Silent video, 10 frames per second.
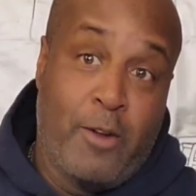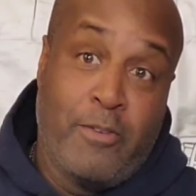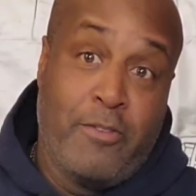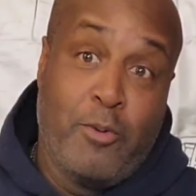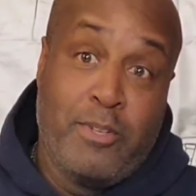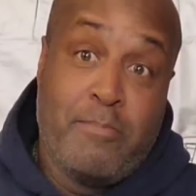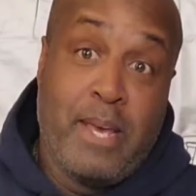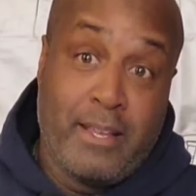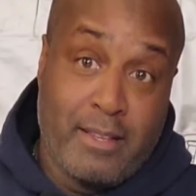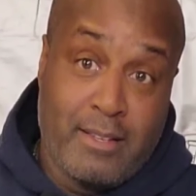I don't even know what to
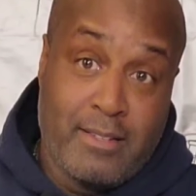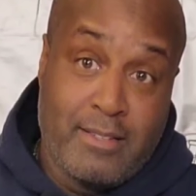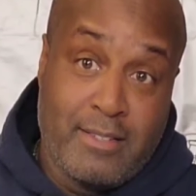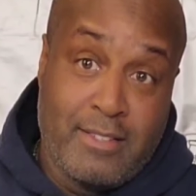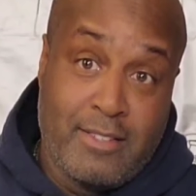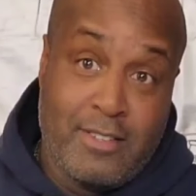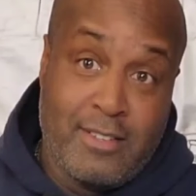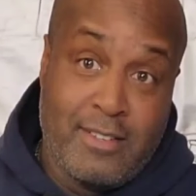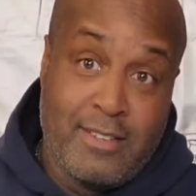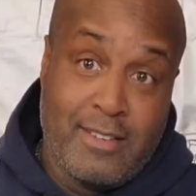make of this.
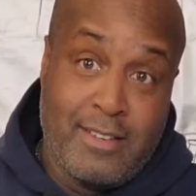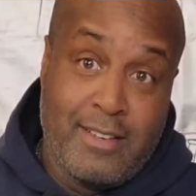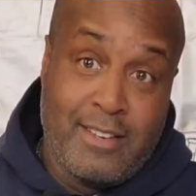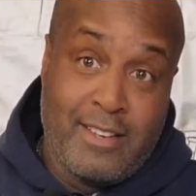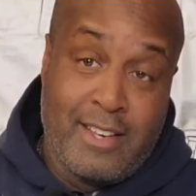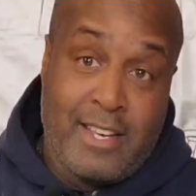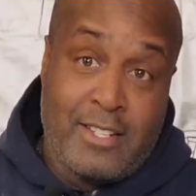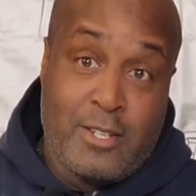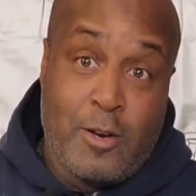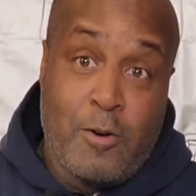
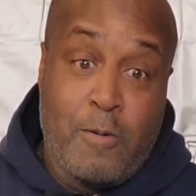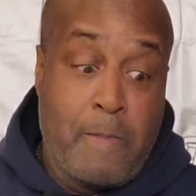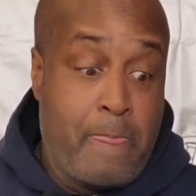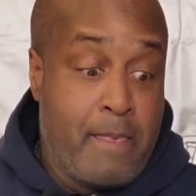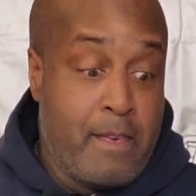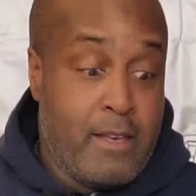So